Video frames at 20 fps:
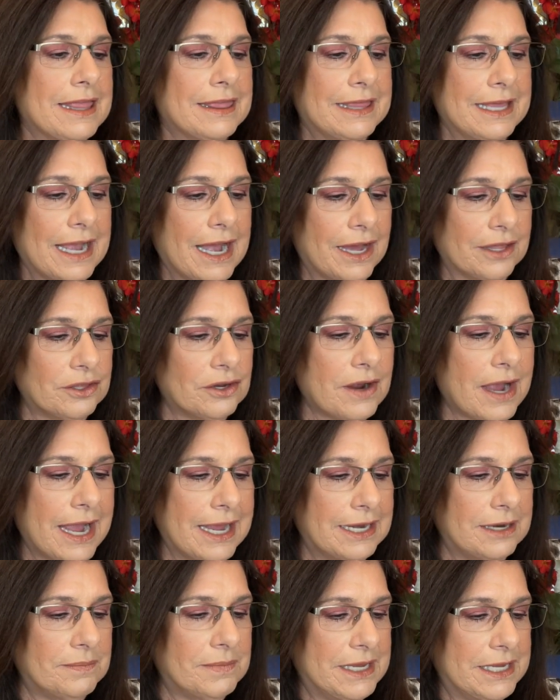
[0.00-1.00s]
The other
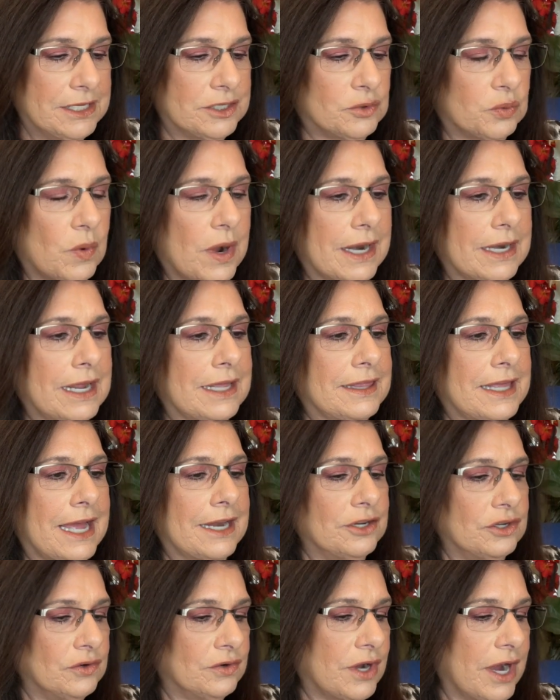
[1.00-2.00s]
item is one
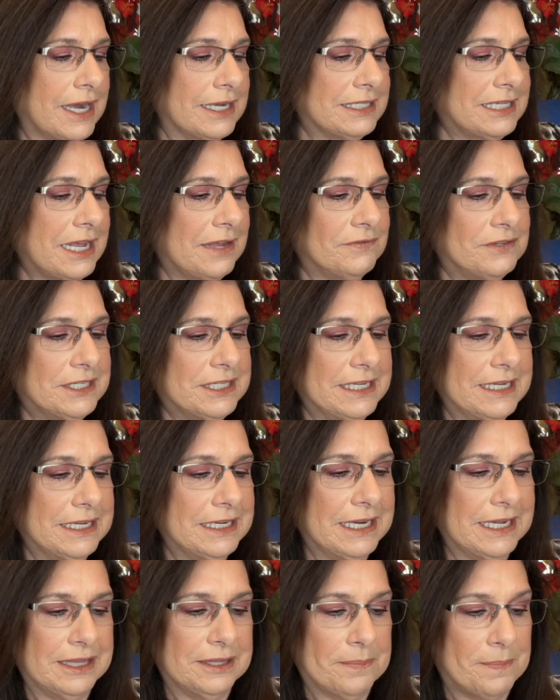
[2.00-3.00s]
that you guys have
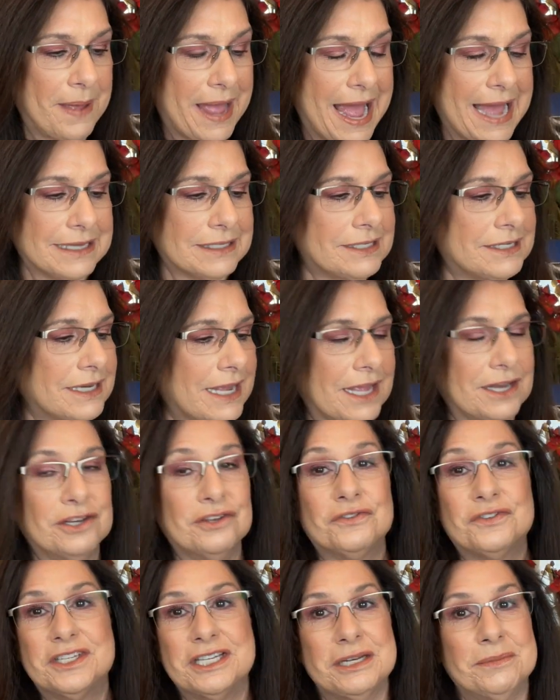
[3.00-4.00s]
seen in the past and
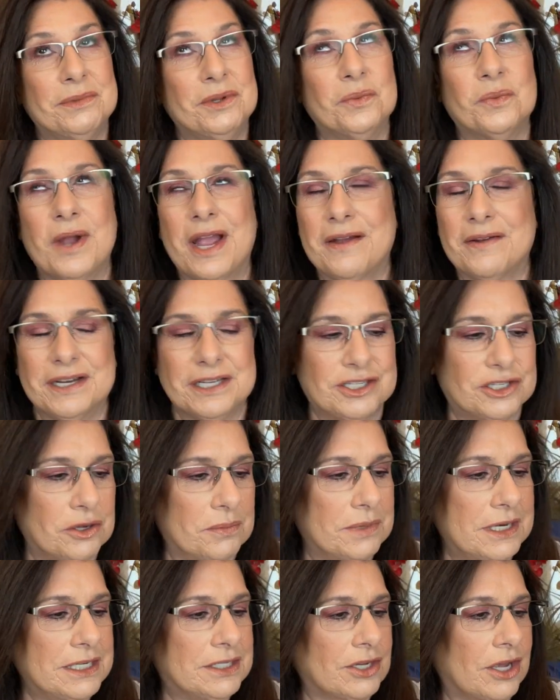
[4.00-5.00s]
you've seen me wear it so
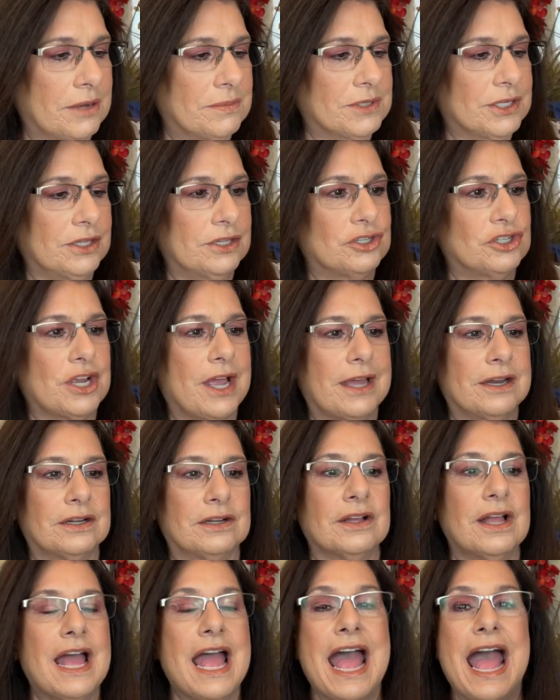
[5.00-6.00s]
many times on the
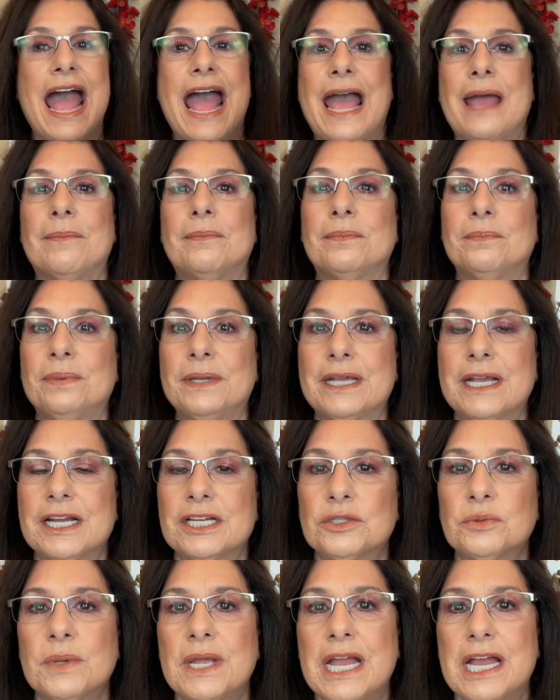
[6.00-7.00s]
channel. And
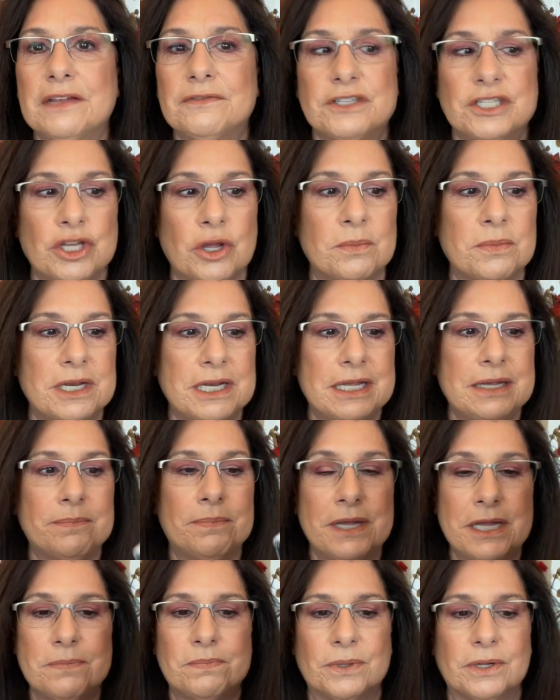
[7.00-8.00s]
because we have so many
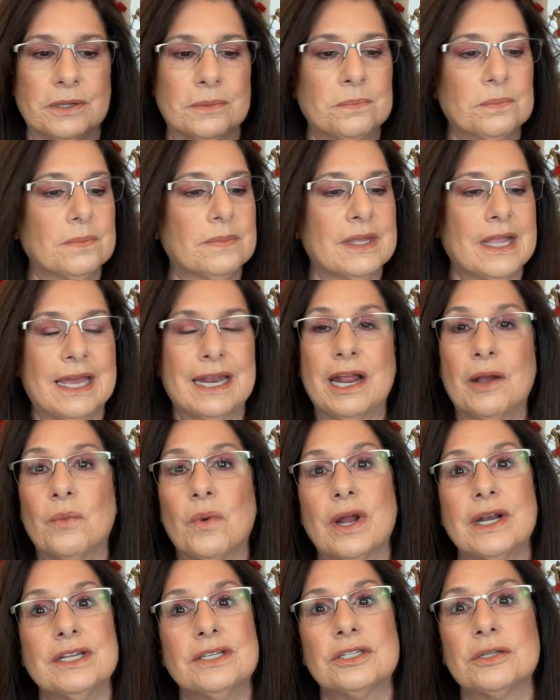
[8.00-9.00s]
people and I
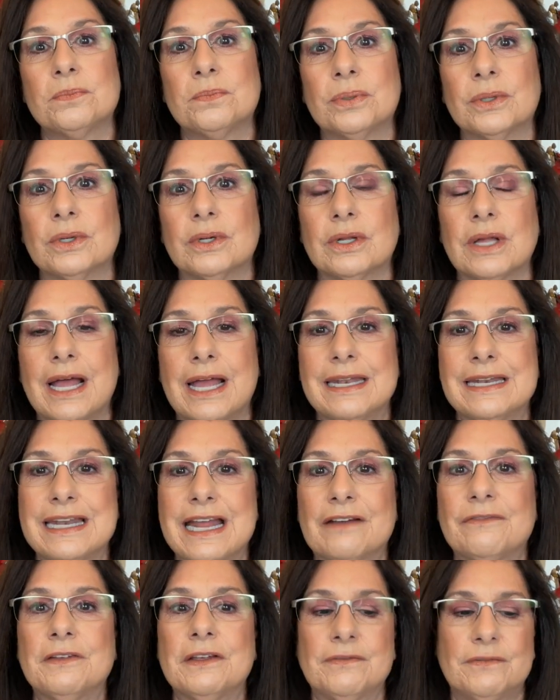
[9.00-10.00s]
wanted to pull
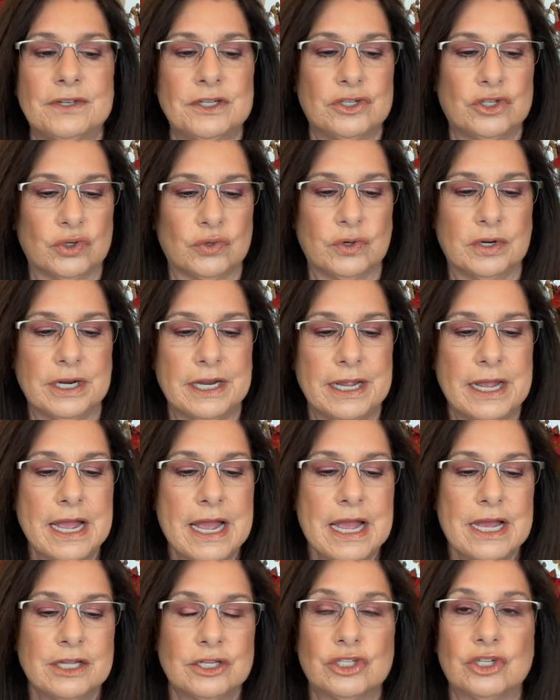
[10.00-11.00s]
enough inventory
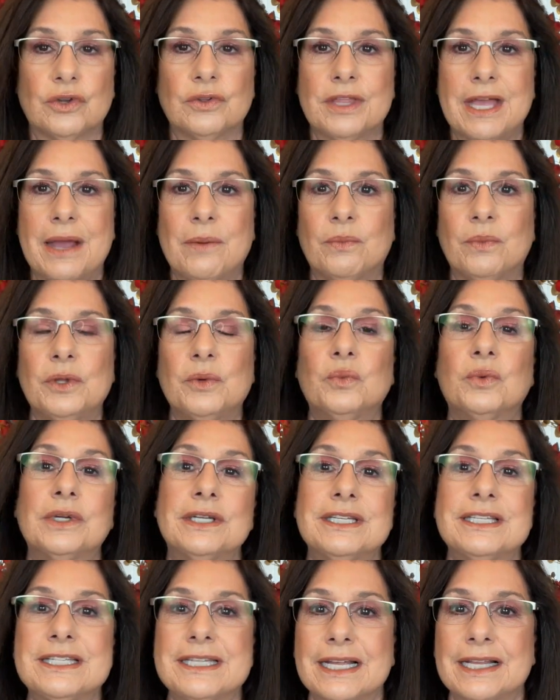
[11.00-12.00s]
so that we
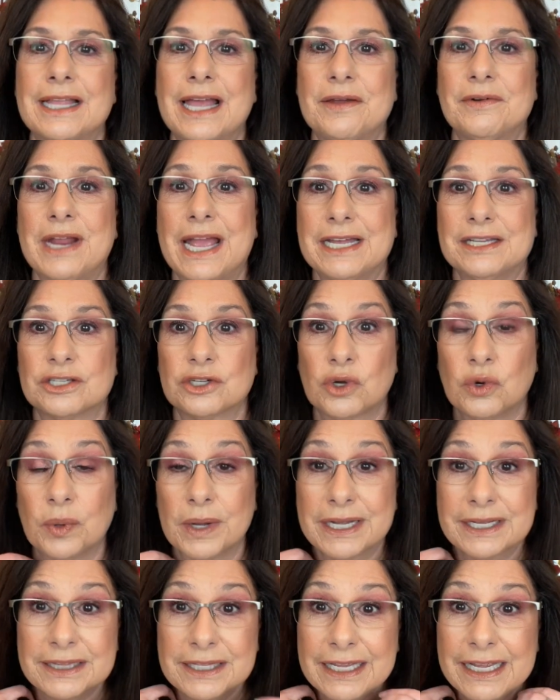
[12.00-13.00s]
wouldn't sell out as
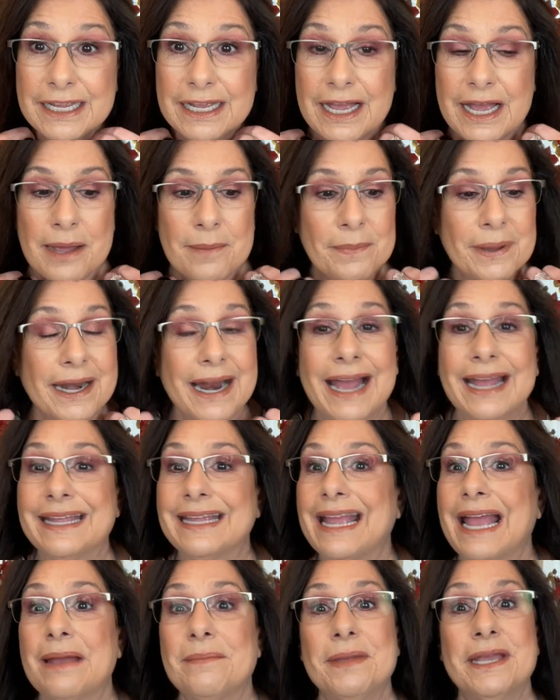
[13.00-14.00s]
quickly, but I
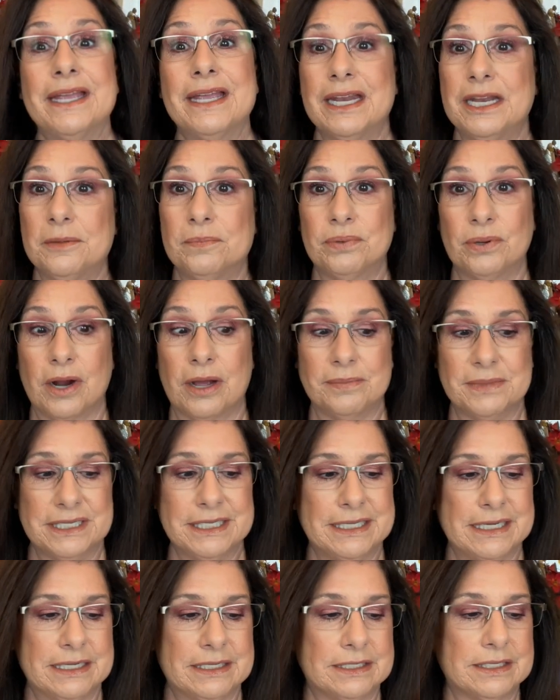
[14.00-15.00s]
can't make any
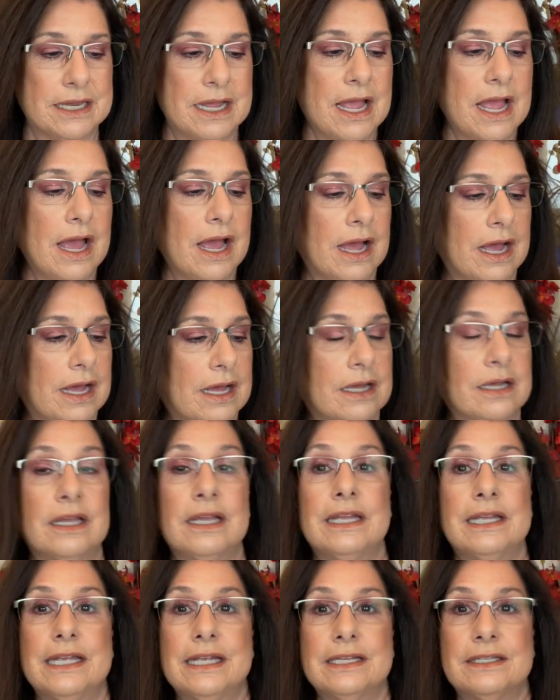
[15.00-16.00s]
promises, uh,
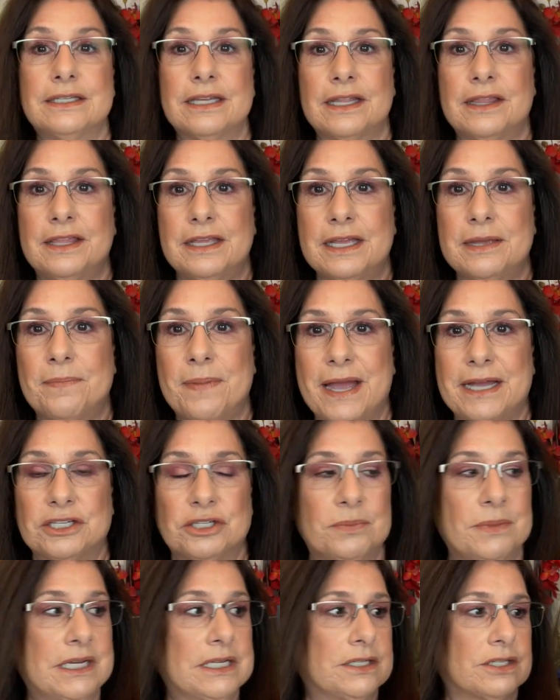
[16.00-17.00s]
is the
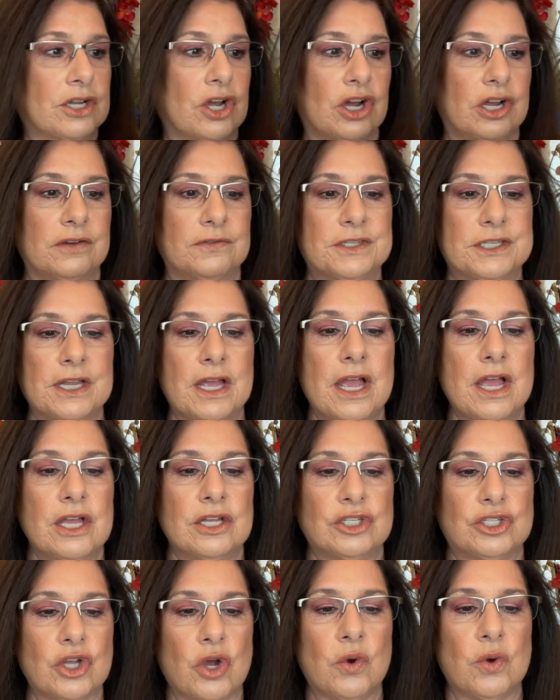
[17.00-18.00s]
pashmina scarves.
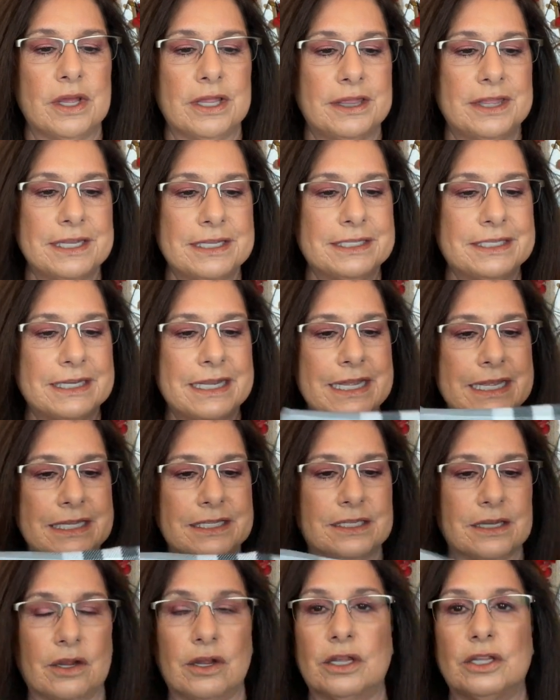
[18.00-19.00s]
So this
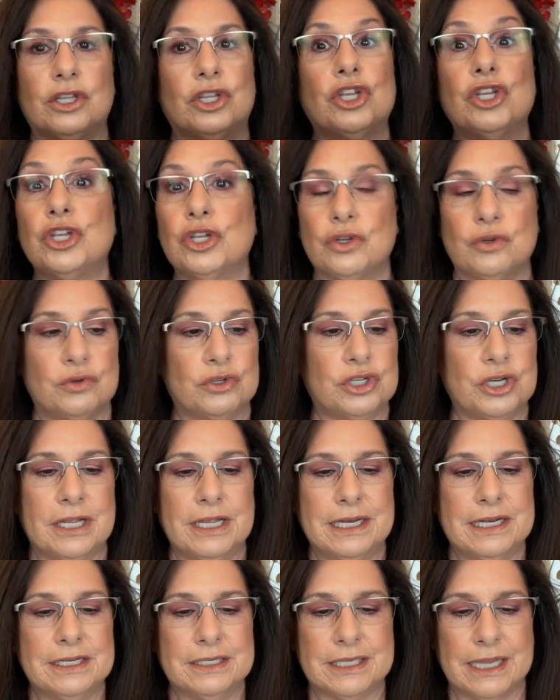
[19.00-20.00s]
is huge.
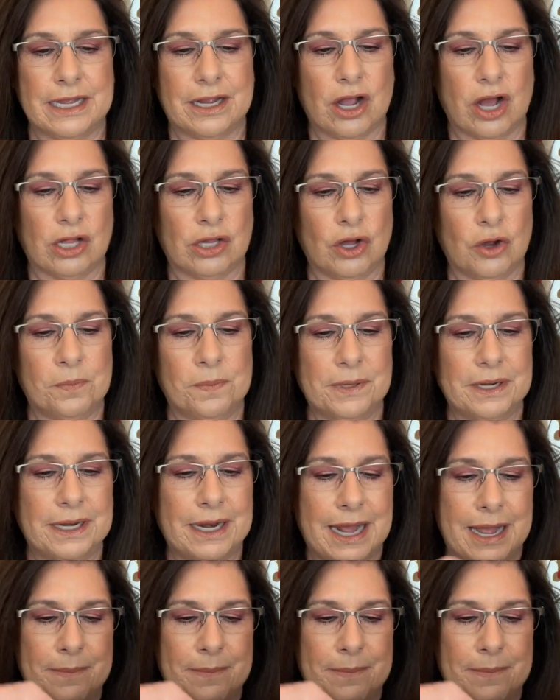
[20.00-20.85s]
It is like, I'll open it